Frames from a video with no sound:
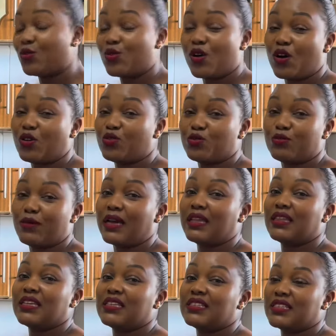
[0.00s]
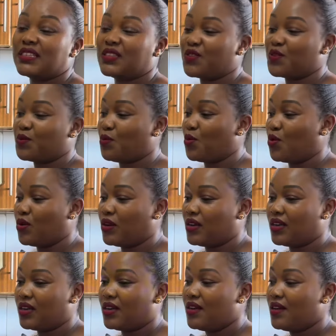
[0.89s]
know how to buy things in small,
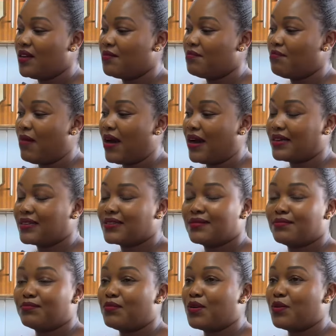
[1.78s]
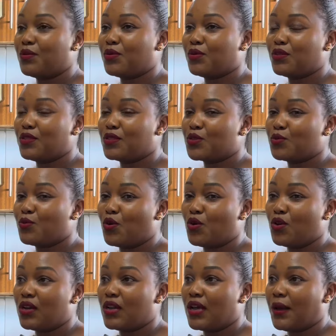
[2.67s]
but in
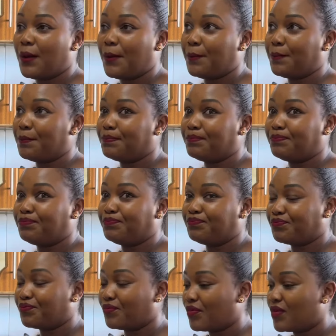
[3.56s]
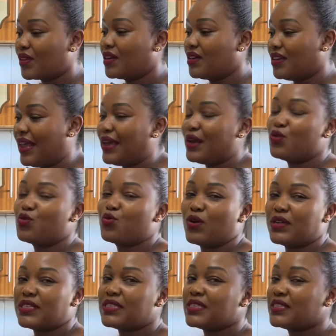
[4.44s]
small um like
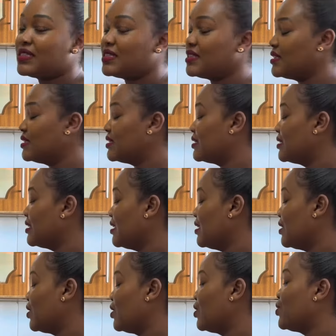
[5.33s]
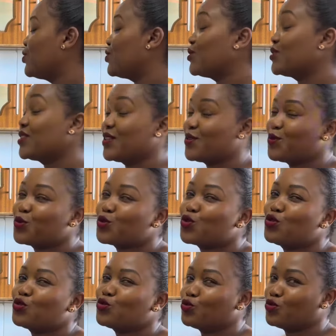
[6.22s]
quantities because I was
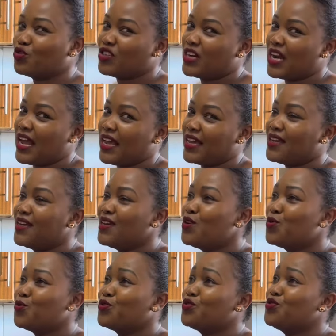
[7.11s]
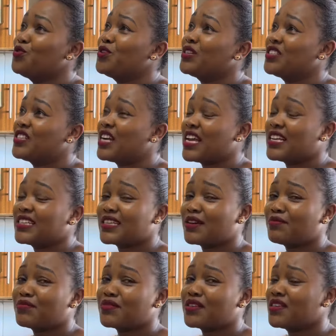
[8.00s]
told to try. But when trying
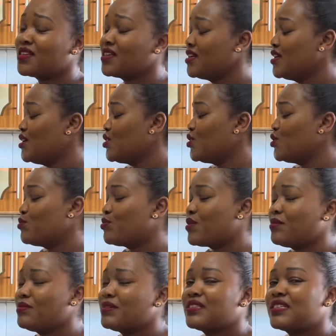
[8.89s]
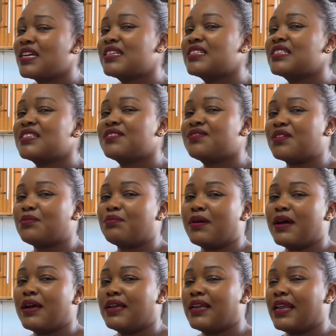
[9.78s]
something, you probably just even
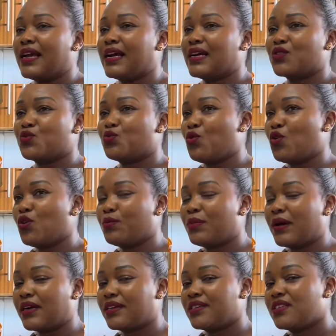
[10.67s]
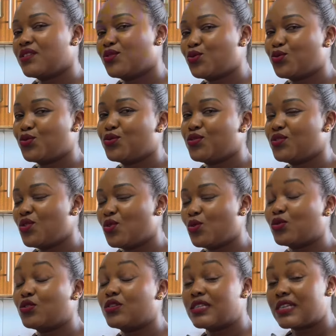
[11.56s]
buy like a small pack just to you know
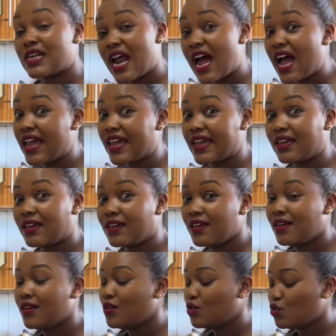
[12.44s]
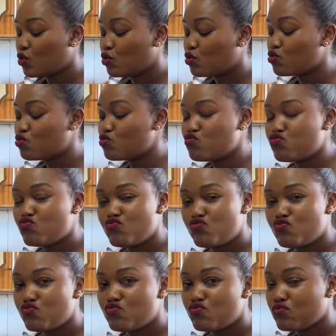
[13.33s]
try not
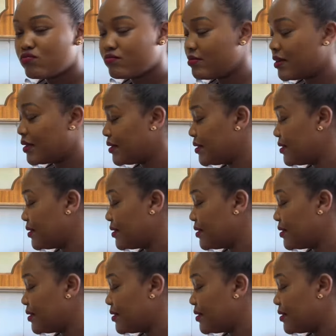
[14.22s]
too. but